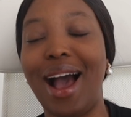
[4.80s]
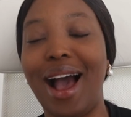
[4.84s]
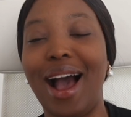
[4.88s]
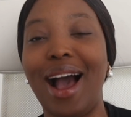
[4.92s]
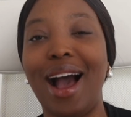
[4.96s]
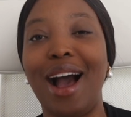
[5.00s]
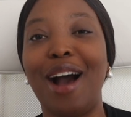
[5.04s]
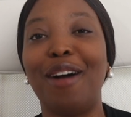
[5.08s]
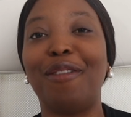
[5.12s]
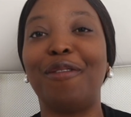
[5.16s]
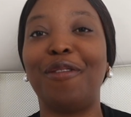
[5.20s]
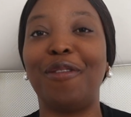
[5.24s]

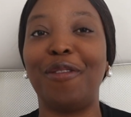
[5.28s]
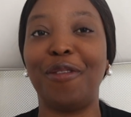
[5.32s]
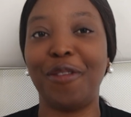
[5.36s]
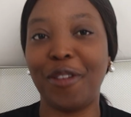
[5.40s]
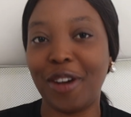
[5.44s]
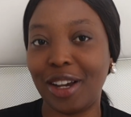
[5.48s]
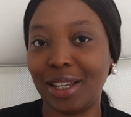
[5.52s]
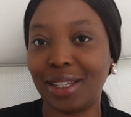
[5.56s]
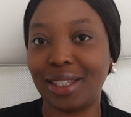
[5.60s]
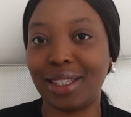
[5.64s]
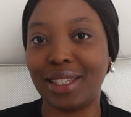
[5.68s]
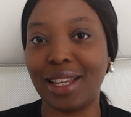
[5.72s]
our
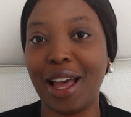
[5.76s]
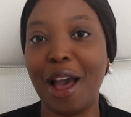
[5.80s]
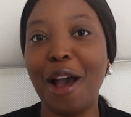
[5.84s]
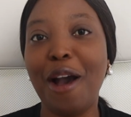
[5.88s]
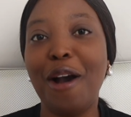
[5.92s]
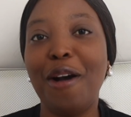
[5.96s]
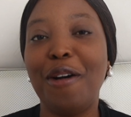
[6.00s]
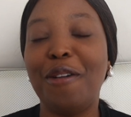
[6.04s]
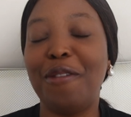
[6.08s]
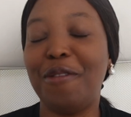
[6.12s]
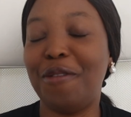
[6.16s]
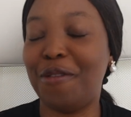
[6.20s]
first
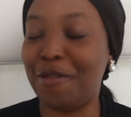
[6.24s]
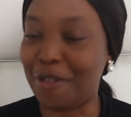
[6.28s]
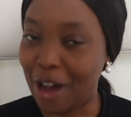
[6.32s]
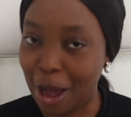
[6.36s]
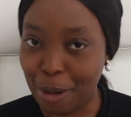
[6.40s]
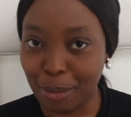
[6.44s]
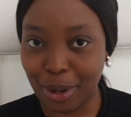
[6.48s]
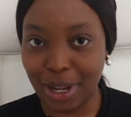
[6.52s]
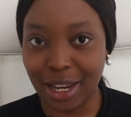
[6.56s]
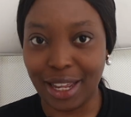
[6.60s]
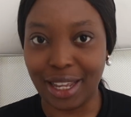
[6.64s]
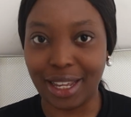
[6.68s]

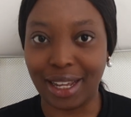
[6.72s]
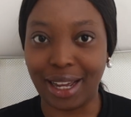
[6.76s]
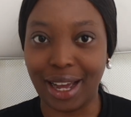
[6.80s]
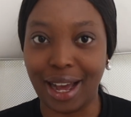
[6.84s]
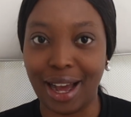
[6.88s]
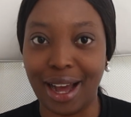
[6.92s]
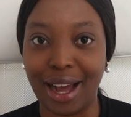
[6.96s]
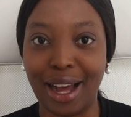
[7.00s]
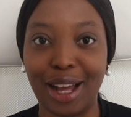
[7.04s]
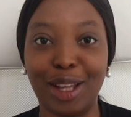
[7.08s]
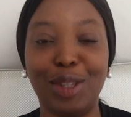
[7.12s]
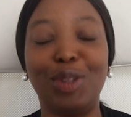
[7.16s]
family
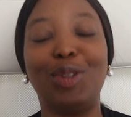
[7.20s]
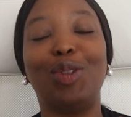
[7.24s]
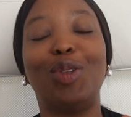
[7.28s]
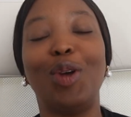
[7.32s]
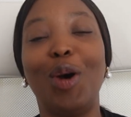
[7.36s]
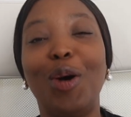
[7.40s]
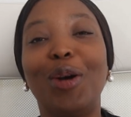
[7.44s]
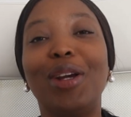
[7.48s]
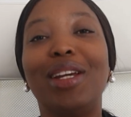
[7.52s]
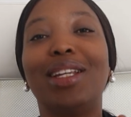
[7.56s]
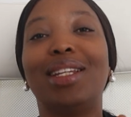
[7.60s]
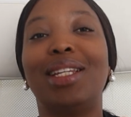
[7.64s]
car.
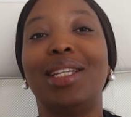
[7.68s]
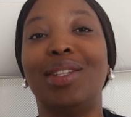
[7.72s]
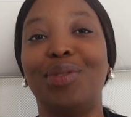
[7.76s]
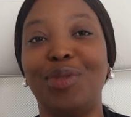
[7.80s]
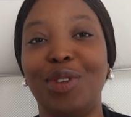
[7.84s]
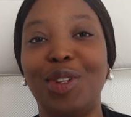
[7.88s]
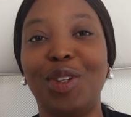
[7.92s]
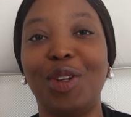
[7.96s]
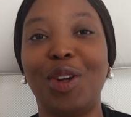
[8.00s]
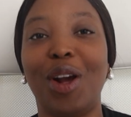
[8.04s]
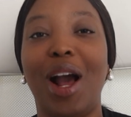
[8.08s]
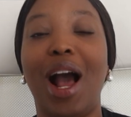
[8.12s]
So in this
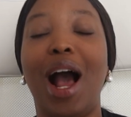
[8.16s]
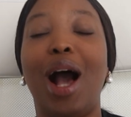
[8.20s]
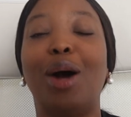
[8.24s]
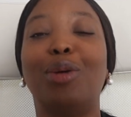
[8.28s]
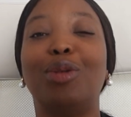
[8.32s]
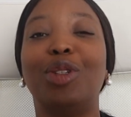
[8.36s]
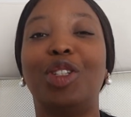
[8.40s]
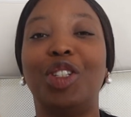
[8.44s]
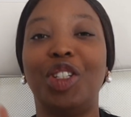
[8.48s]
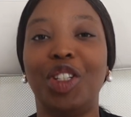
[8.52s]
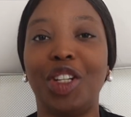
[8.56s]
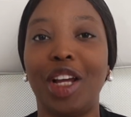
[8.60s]
video, I
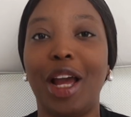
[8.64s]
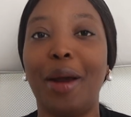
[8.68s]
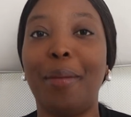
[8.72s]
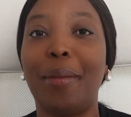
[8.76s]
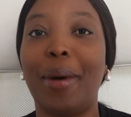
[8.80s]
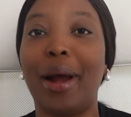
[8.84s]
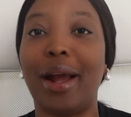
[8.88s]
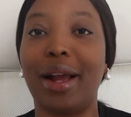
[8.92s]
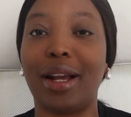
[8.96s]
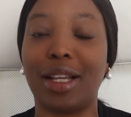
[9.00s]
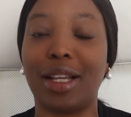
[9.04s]
will share my